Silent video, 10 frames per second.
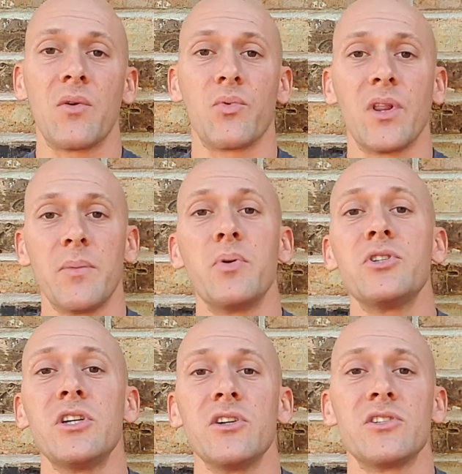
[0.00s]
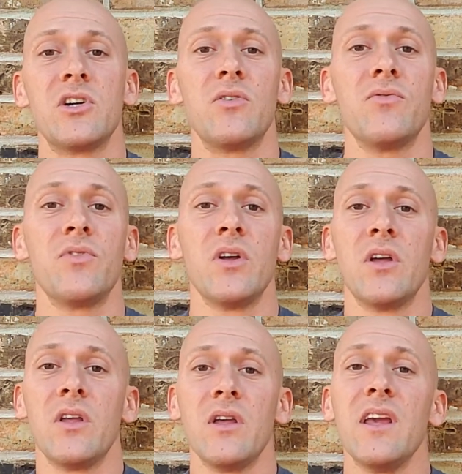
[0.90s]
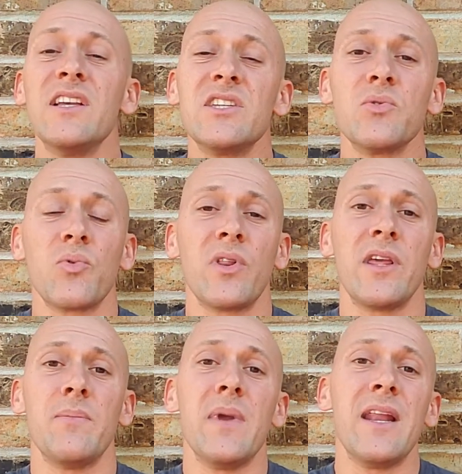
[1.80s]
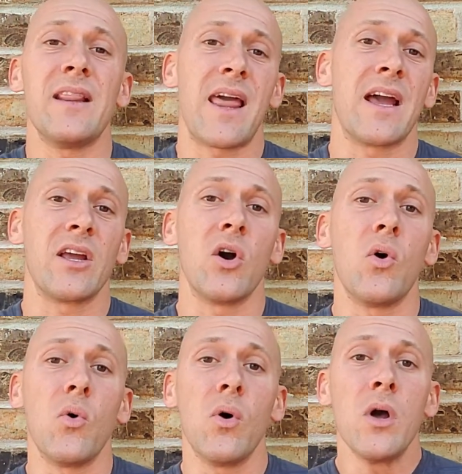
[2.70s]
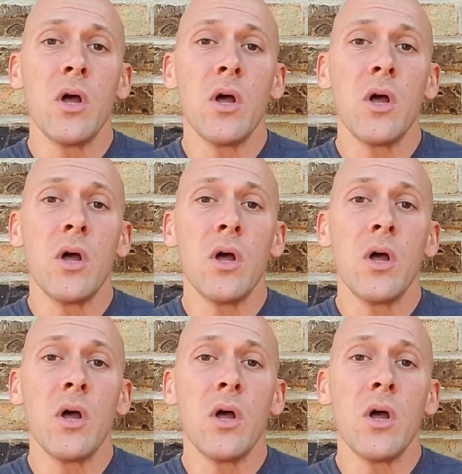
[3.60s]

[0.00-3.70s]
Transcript: really pushing yourself, isn't really meeting that goal.